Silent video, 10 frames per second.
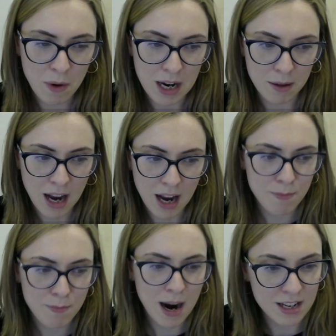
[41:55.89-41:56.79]
real
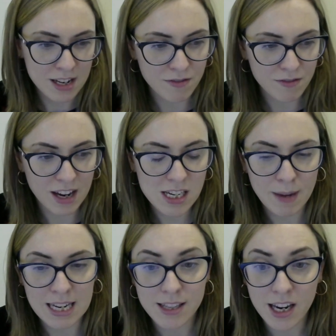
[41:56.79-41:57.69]
kind of prevalence of
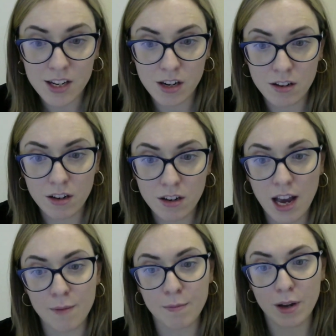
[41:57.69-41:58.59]
victimization
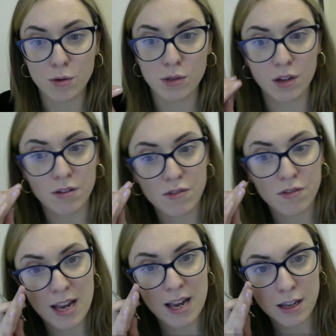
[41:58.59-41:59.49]
as a result of
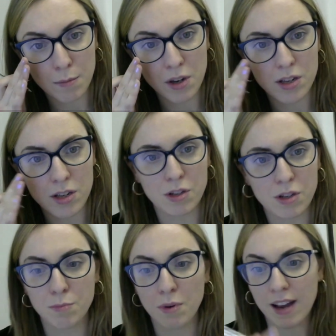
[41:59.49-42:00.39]
domestic abuse,
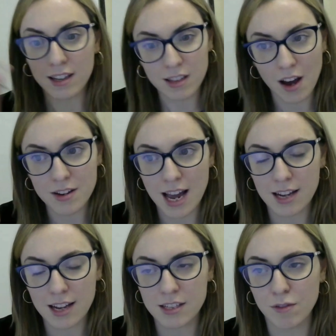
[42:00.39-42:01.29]
which provides a
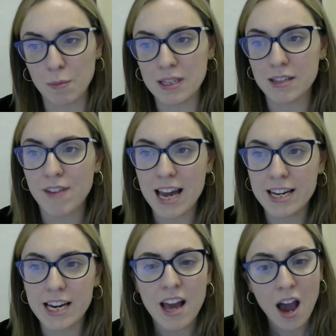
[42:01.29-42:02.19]
context of women's
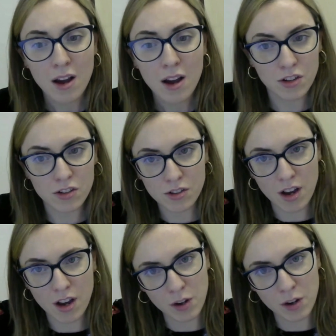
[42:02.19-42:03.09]
offending,
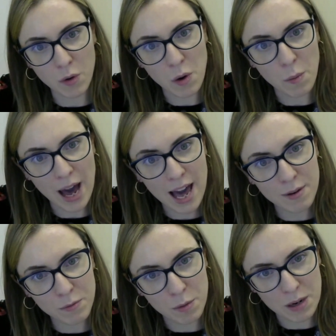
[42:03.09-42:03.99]
doesn't often go
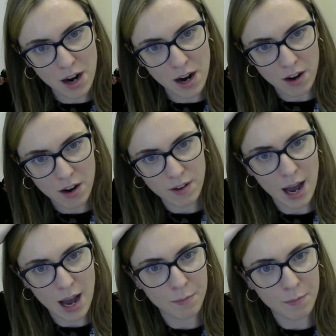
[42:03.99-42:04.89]
away when women are